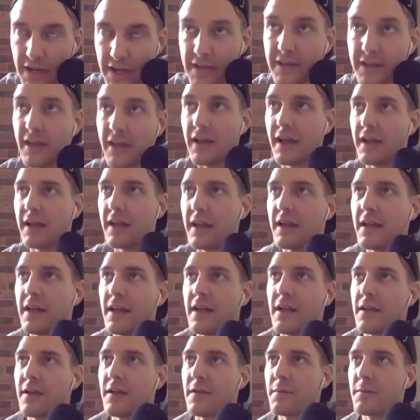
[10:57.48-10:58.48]

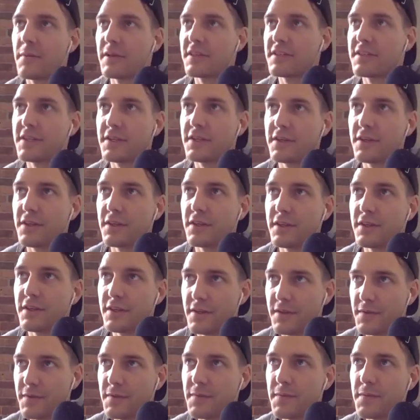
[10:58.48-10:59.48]
And so directly
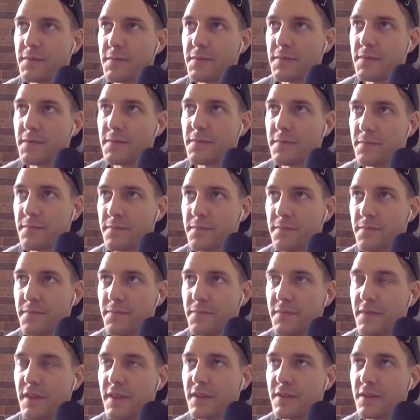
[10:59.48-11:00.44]
speaking, those